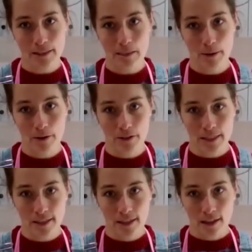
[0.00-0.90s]
your
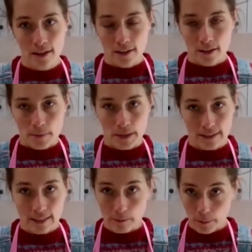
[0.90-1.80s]
antibiotic,
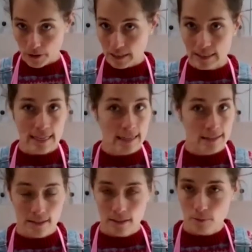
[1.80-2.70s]
because antibiotics leak
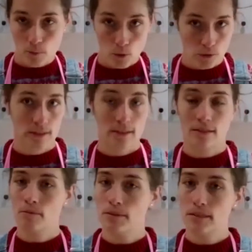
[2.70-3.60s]
into the water
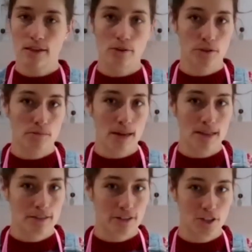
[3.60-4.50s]
systems. They cause
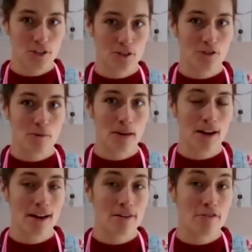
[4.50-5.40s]
massive issues from a
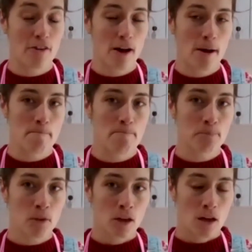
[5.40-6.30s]
kind of
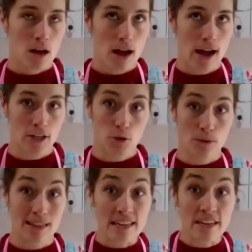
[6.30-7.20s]
actual